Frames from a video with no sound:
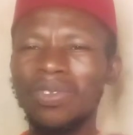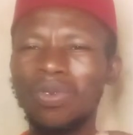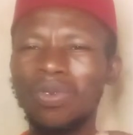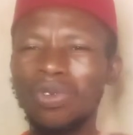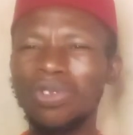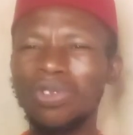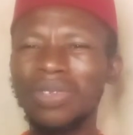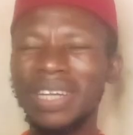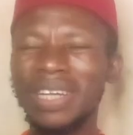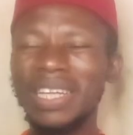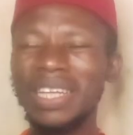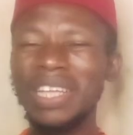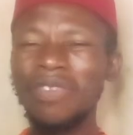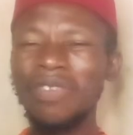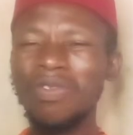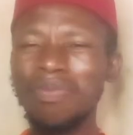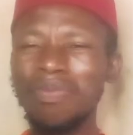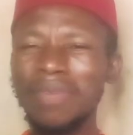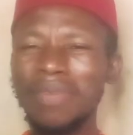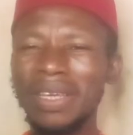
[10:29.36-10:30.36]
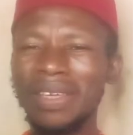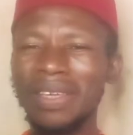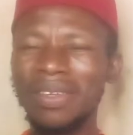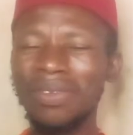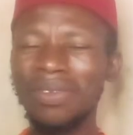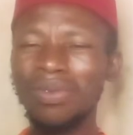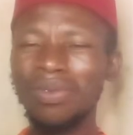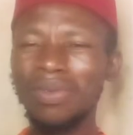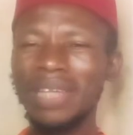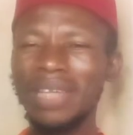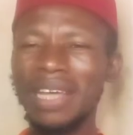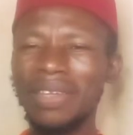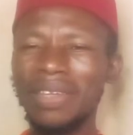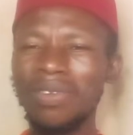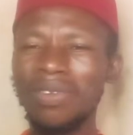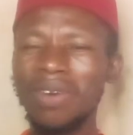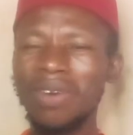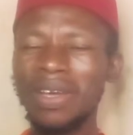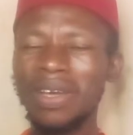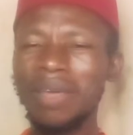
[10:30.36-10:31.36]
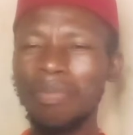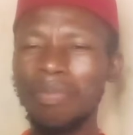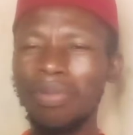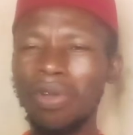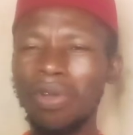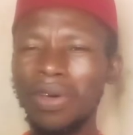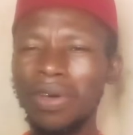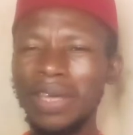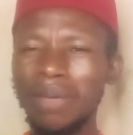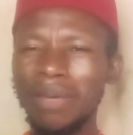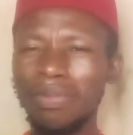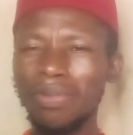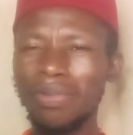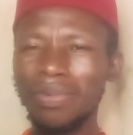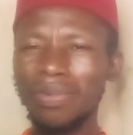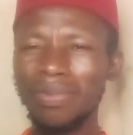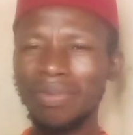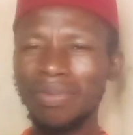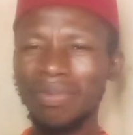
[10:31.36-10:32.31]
Uchu can even make you that you are employable.